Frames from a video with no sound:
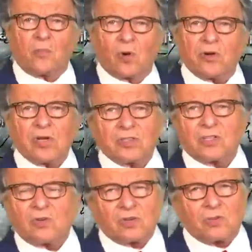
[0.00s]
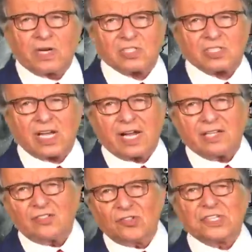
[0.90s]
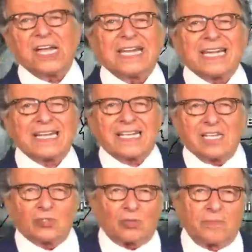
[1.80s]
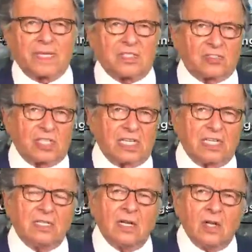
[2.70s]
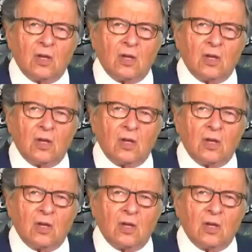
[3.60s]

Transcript: We're on the northwest side. You cannot get tremendous heat